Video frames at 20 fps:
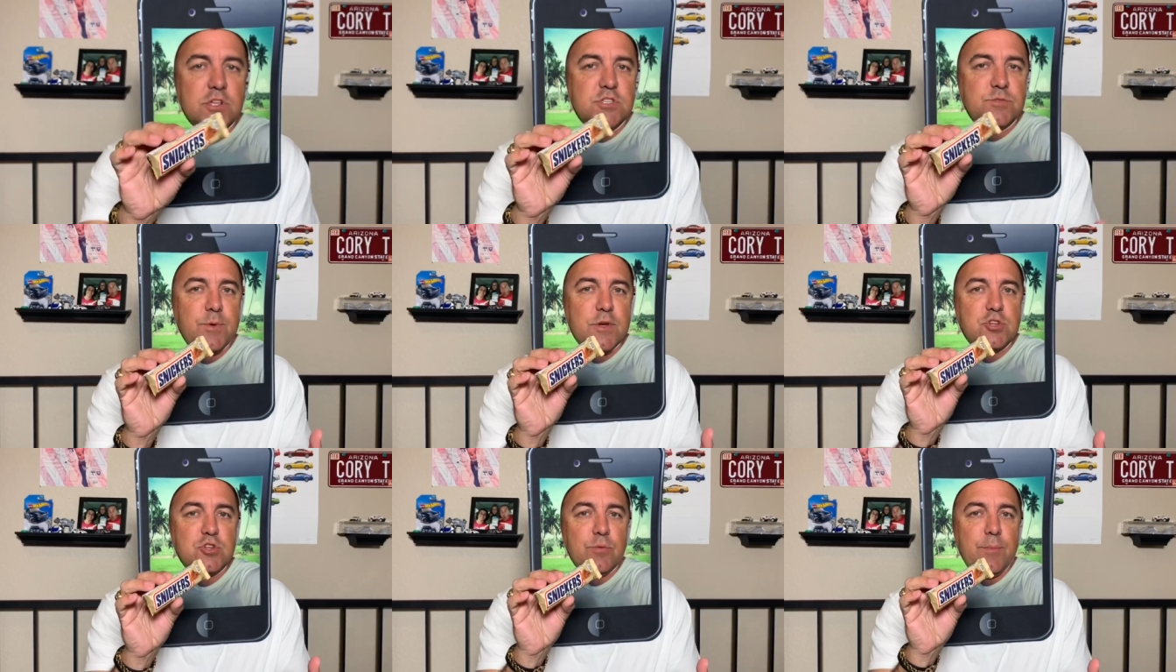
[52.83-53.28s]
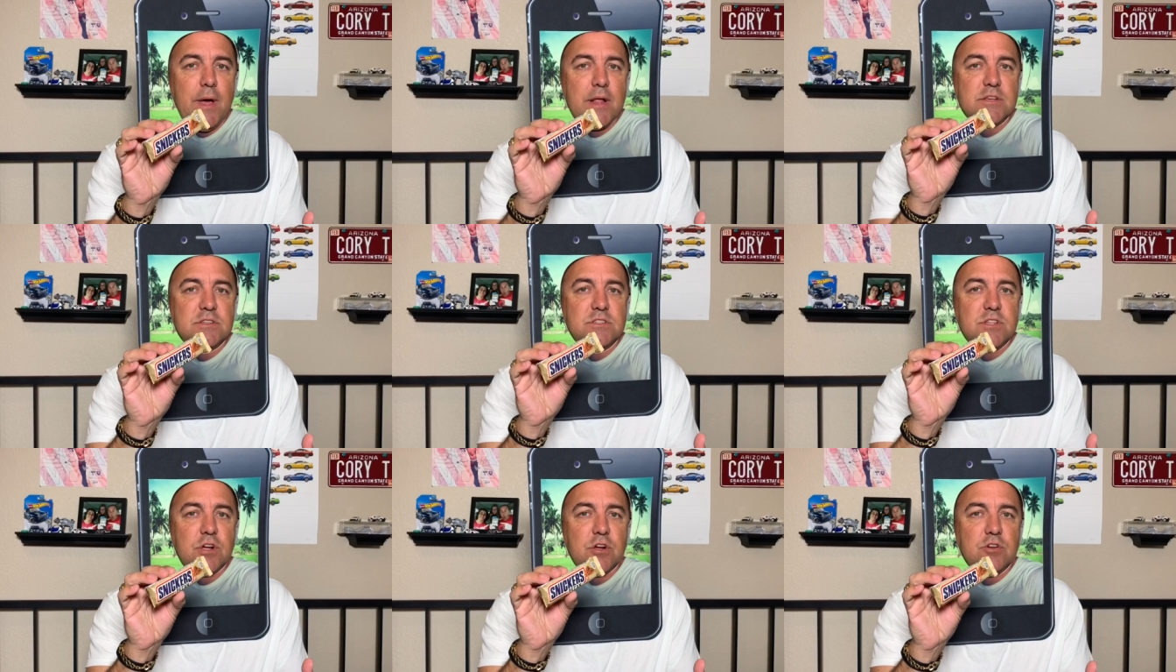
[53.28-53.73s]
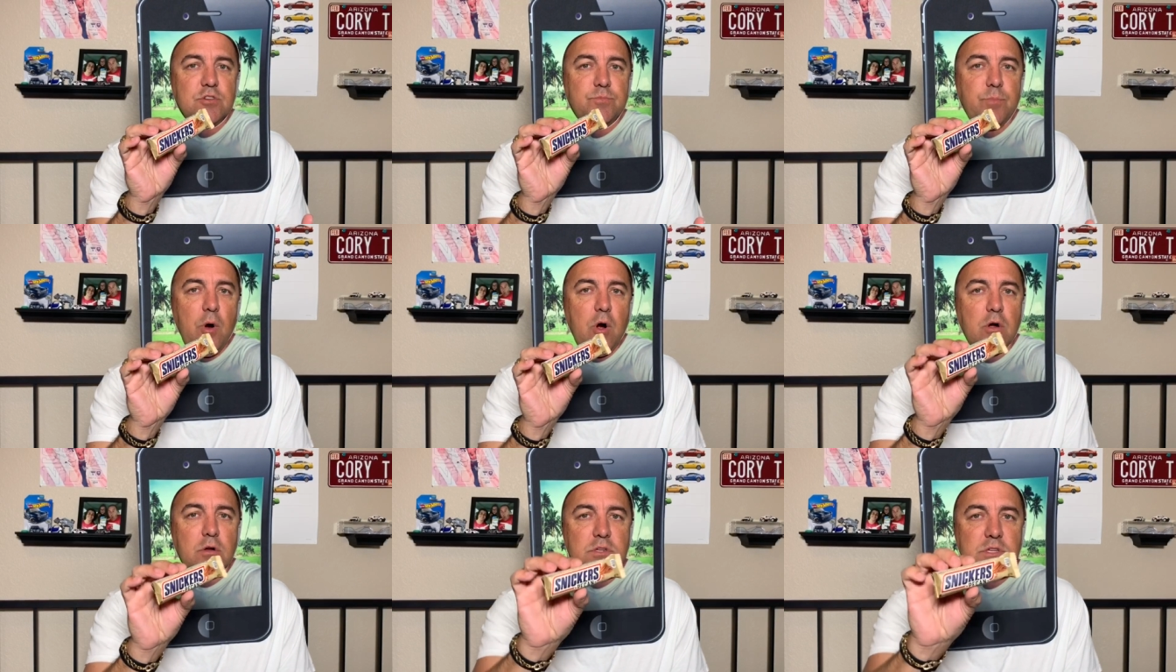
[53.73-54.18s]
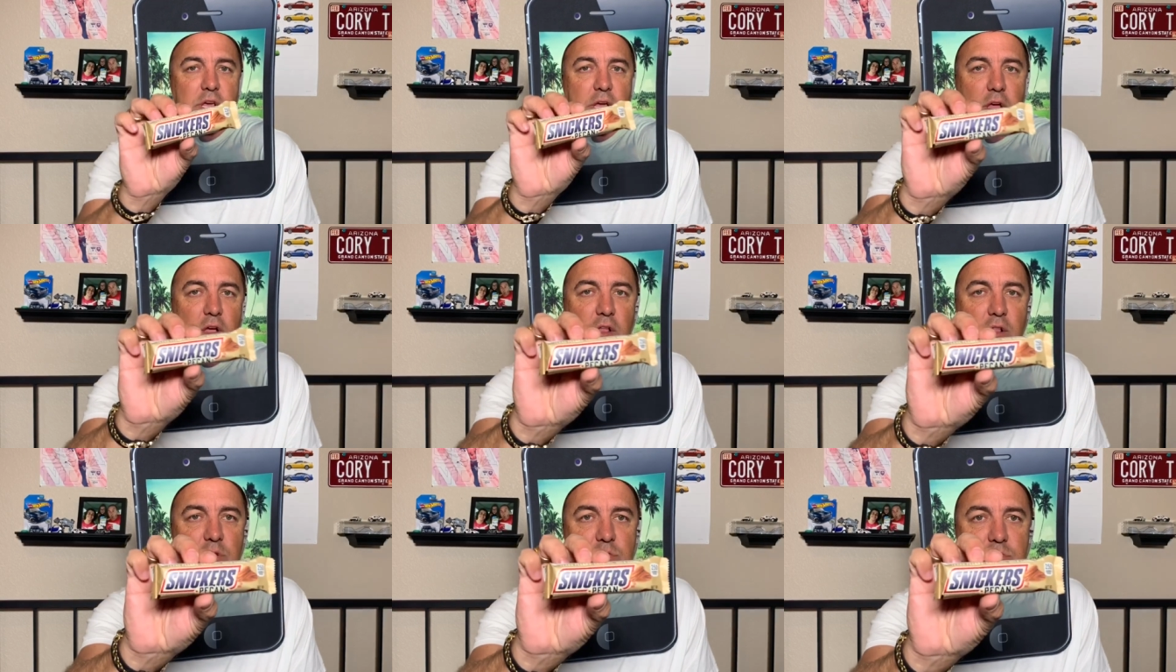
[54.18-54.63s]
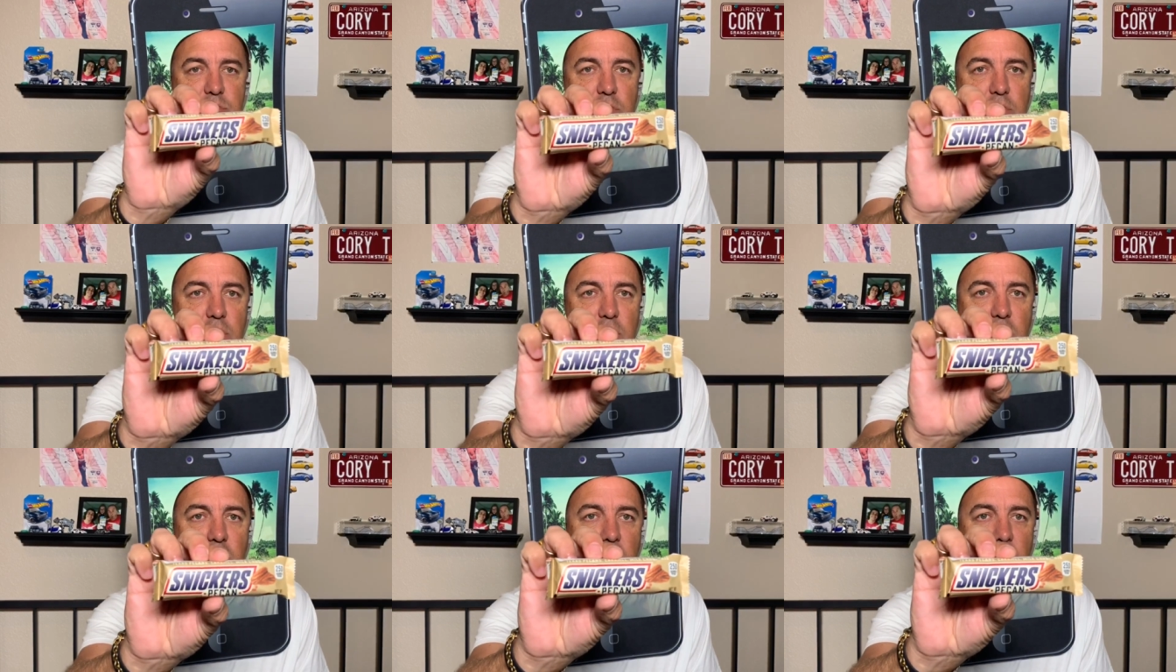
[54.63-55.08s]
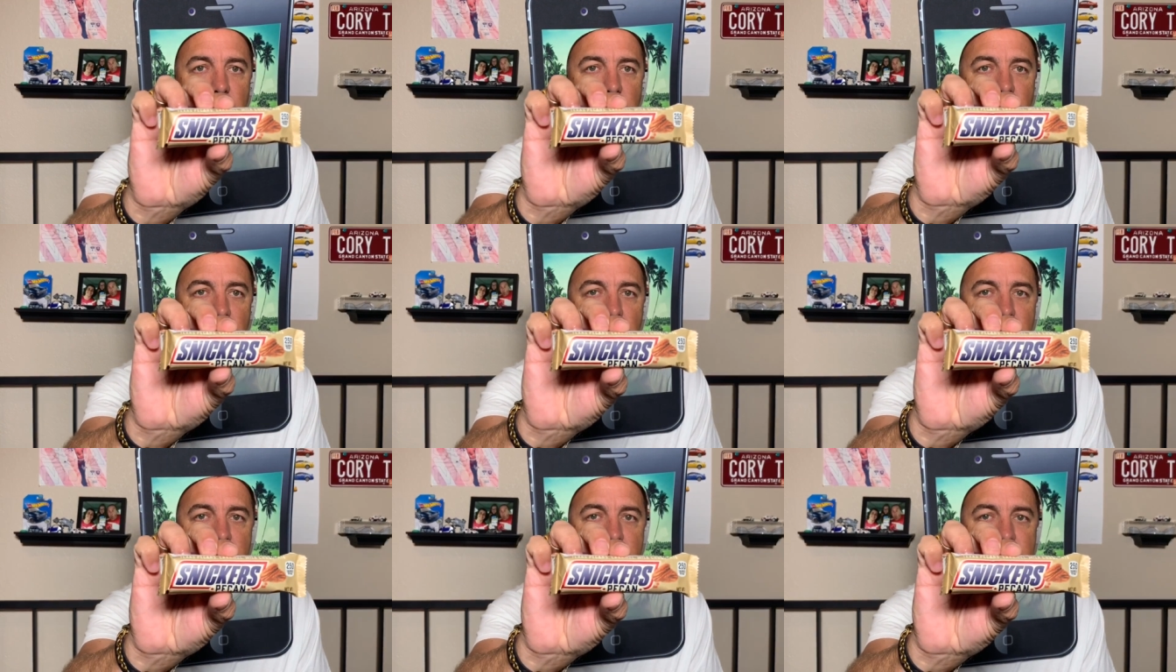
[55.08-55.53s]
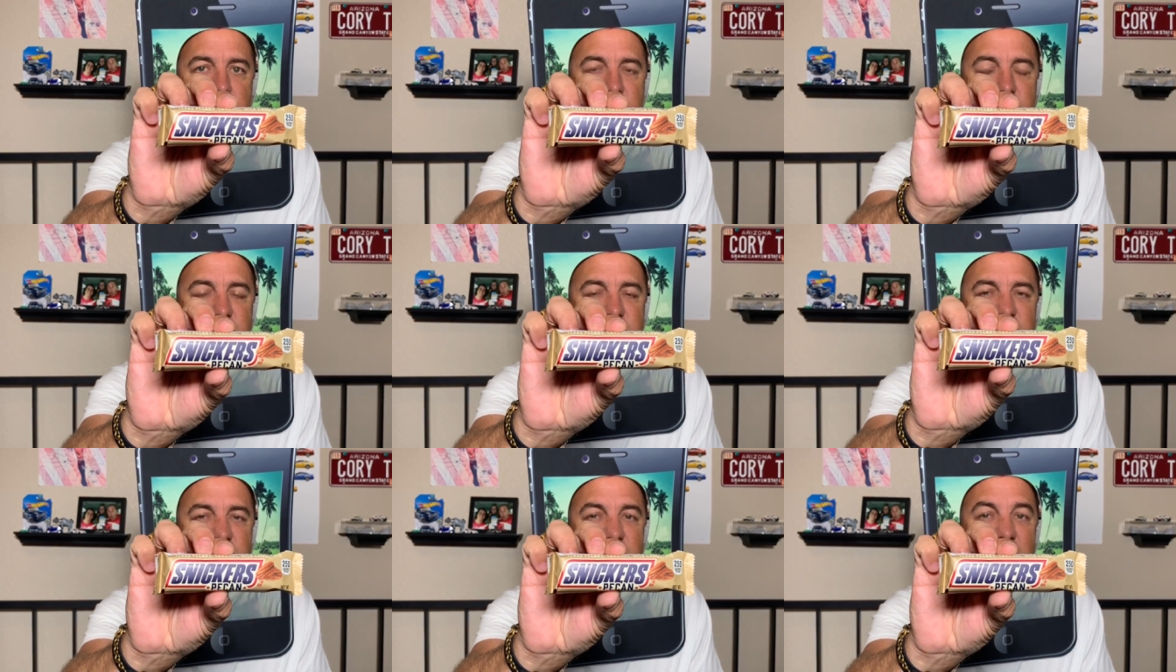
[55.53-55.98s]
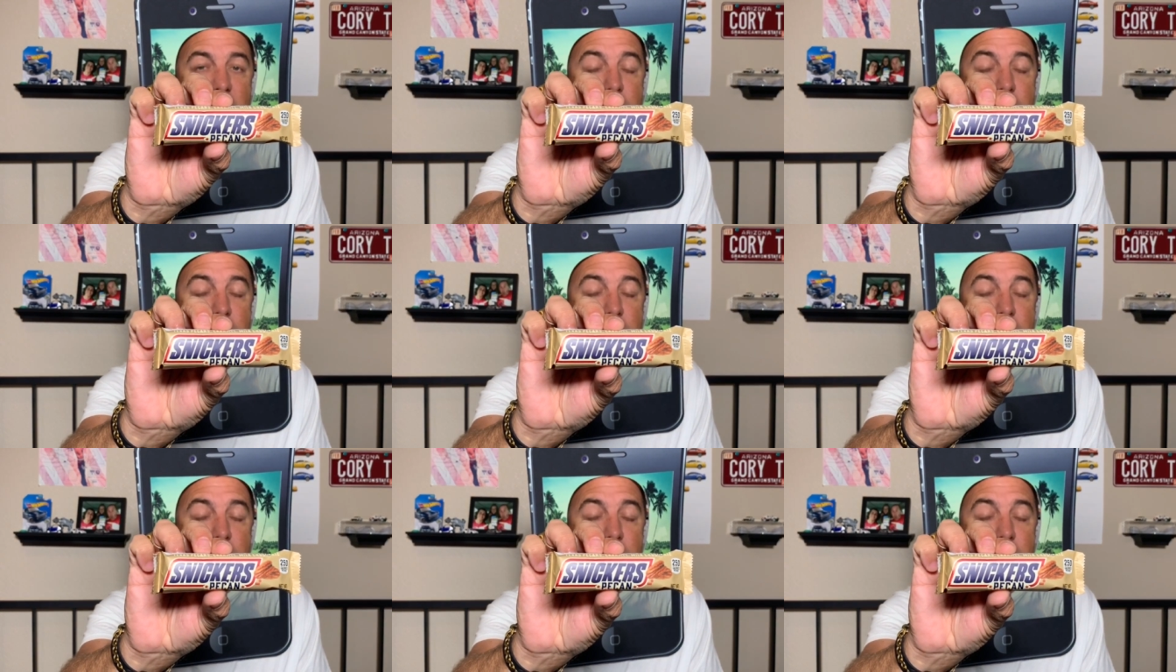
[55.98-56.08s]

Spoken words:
special about a Snickers bar? Take a closer look. This is a